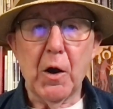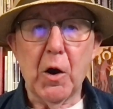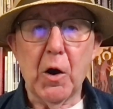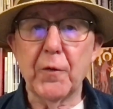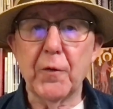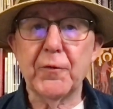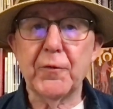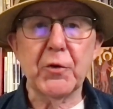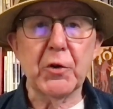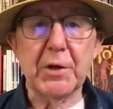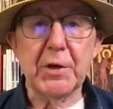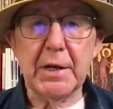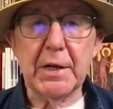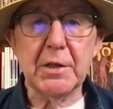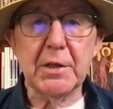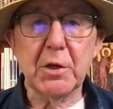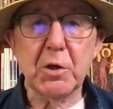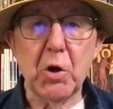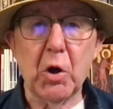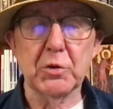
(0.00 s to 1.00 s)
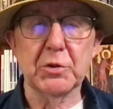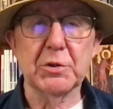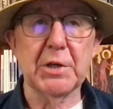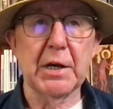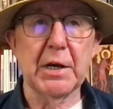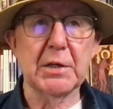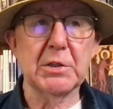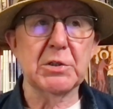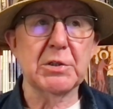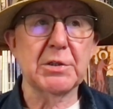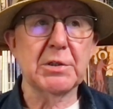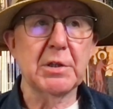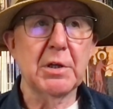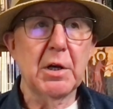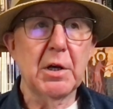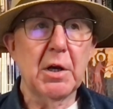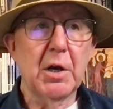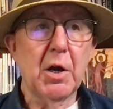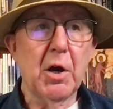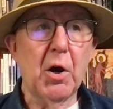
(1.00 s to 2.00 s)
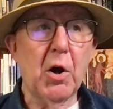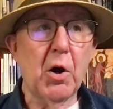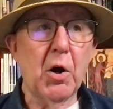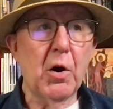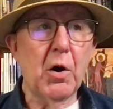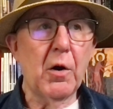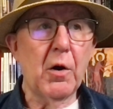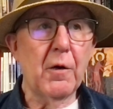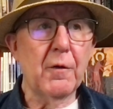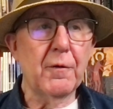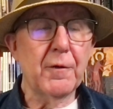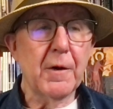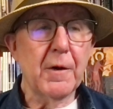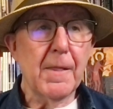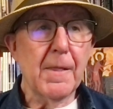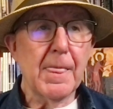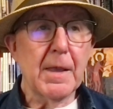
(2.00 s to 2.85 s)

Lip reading: often in the context of,